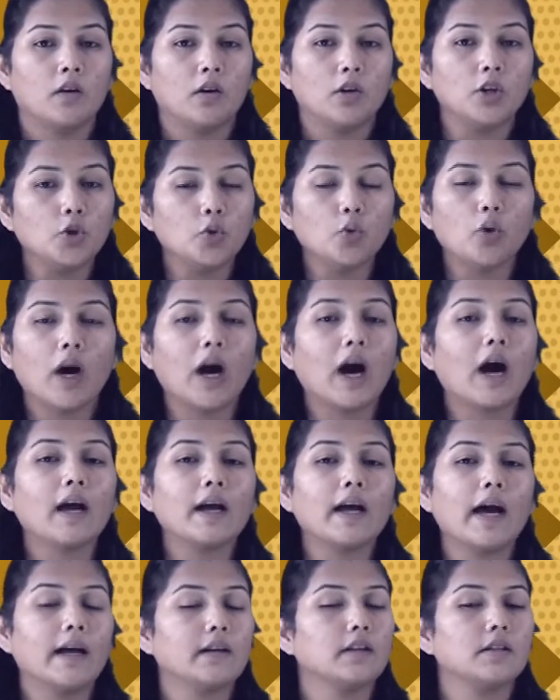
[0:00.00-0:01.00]
you are
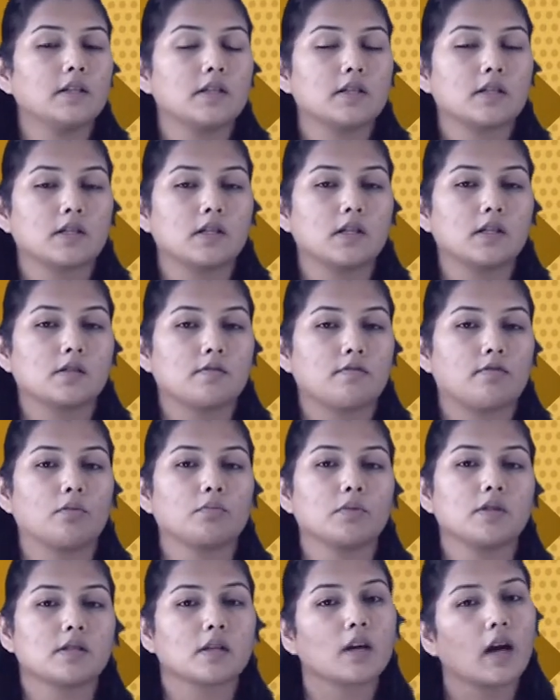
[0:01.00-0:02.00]
at a distance from
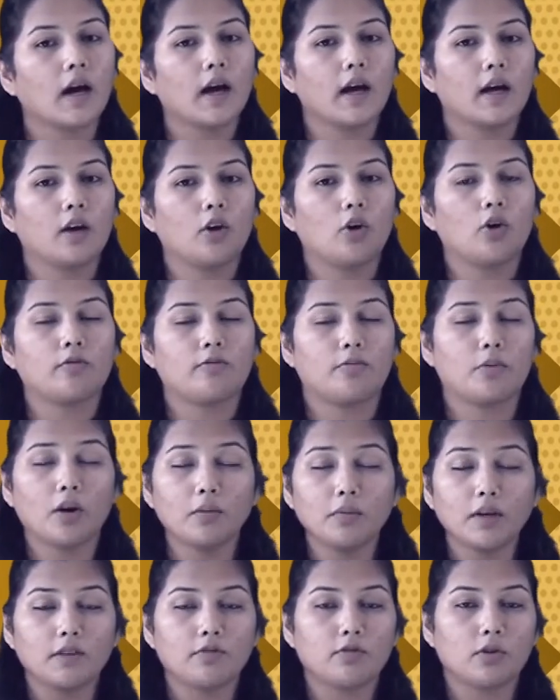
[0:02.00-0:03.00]
the sky or
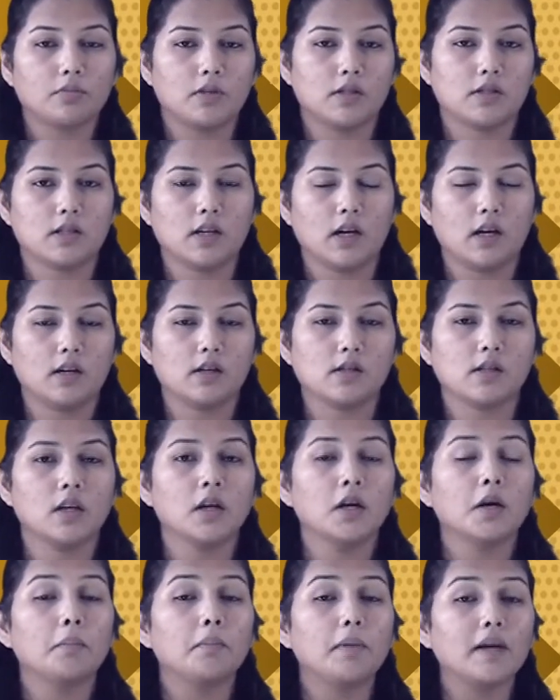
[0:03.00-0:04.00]
probably from the stars,
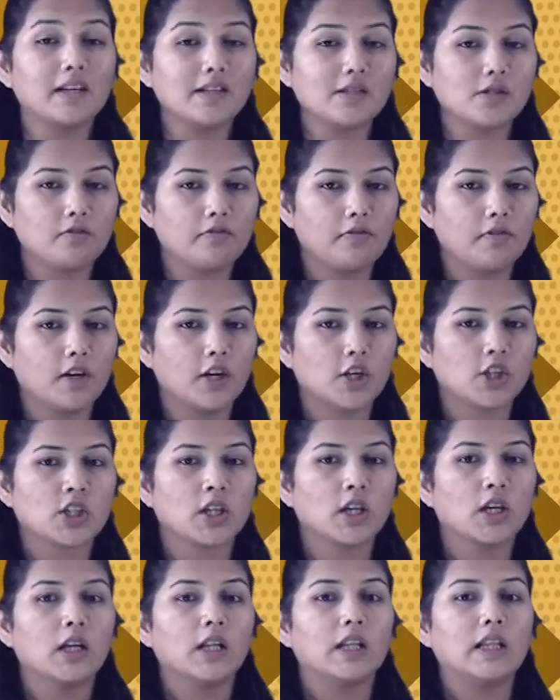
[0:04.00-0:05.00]
because of which
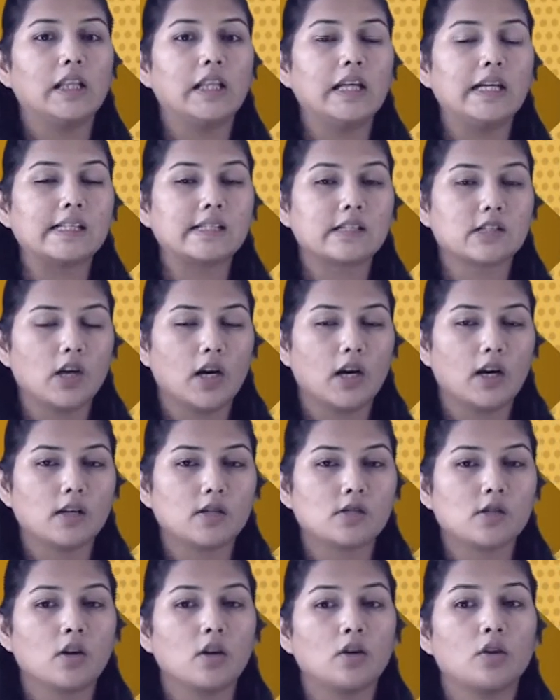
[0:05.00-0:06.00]
these
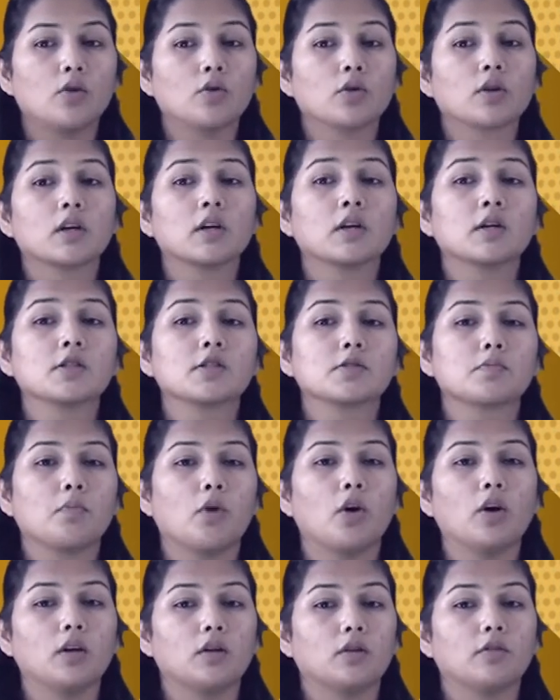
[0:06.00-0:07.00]
stars look
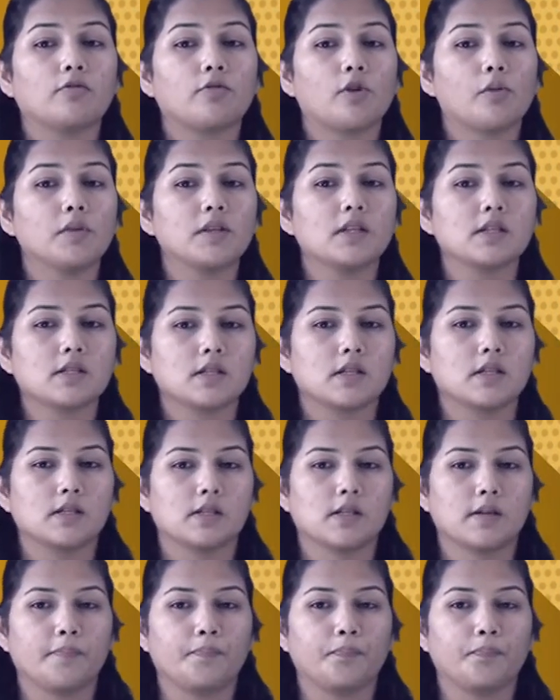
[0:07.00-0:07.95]
smaller from a distance.